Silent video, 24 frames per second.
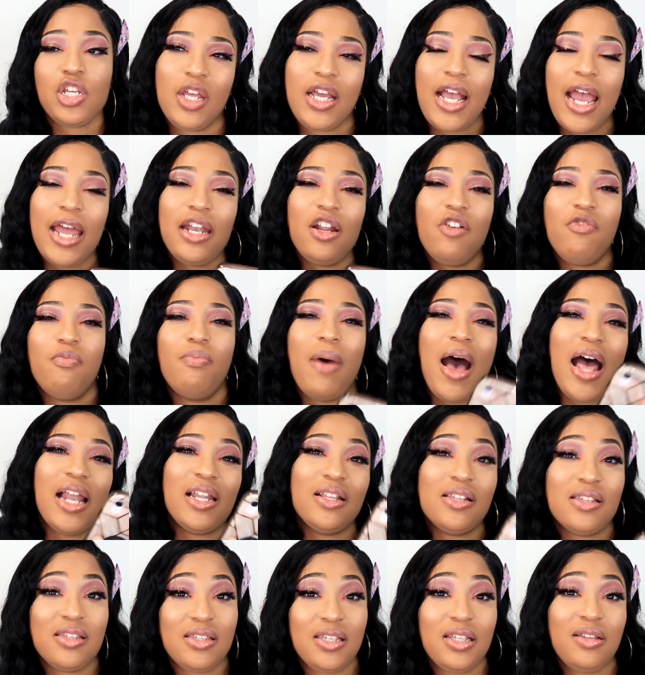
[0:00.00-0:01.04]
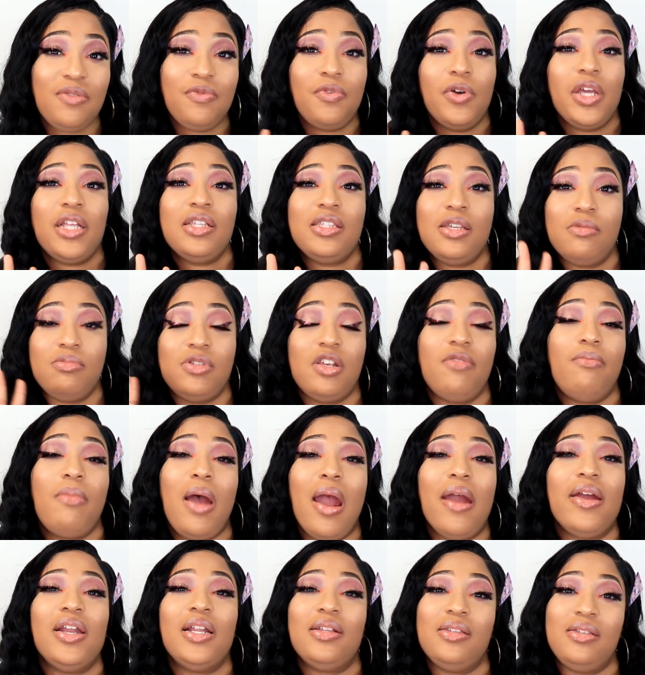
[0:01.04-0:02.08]
They kind of balance it in terms of
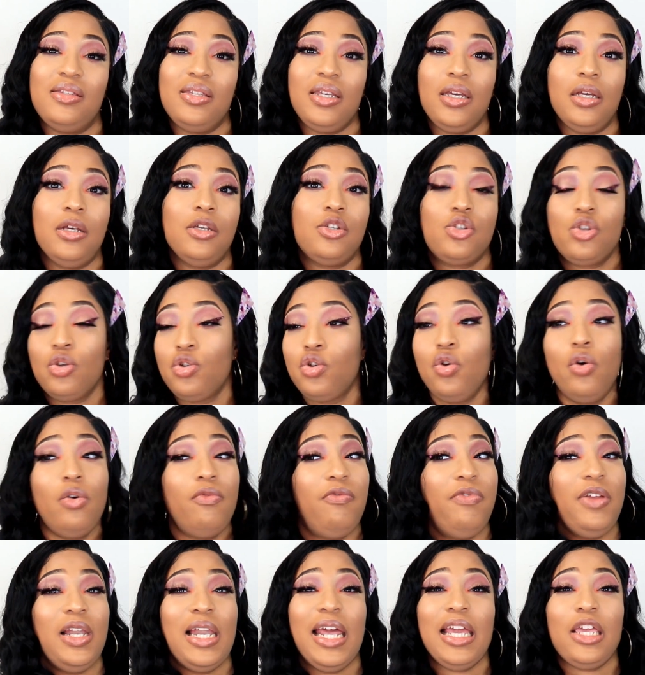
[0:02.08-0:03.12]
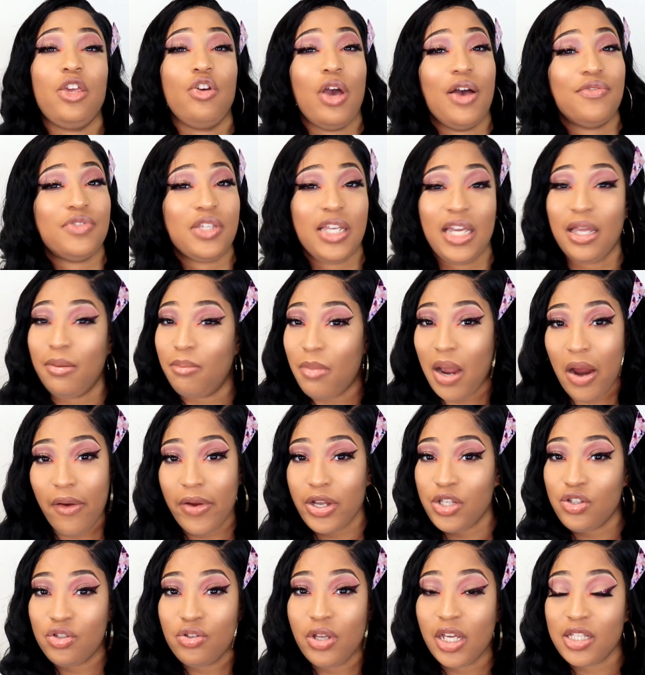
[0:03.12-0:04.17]
married and single. So don't feel like you have to get
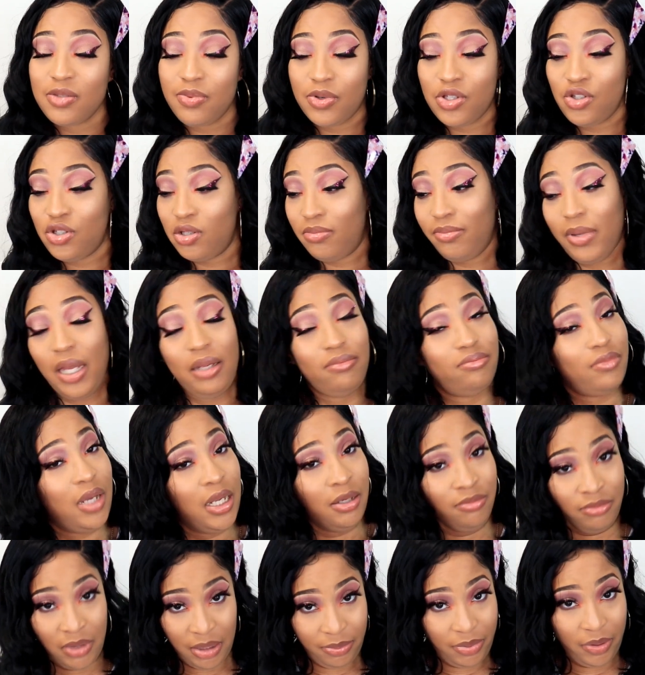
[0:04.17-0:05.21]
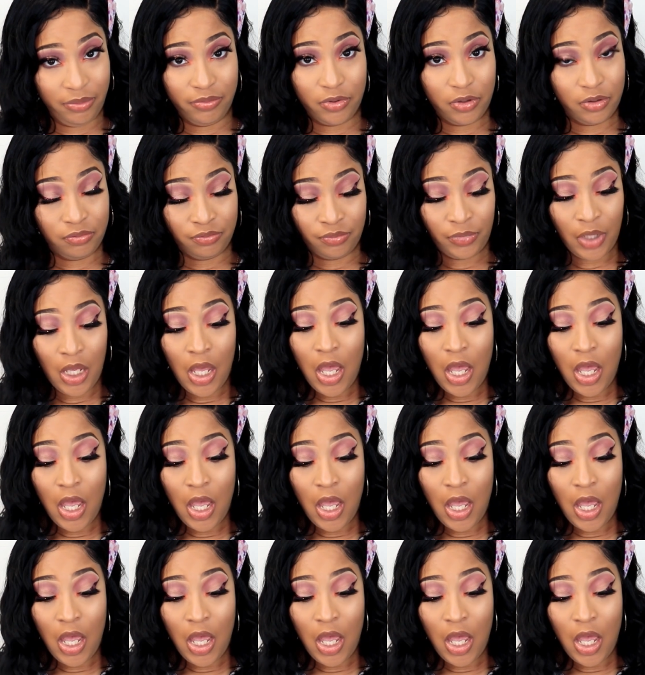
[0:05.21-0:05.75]
married to do expansion. Mind me, people.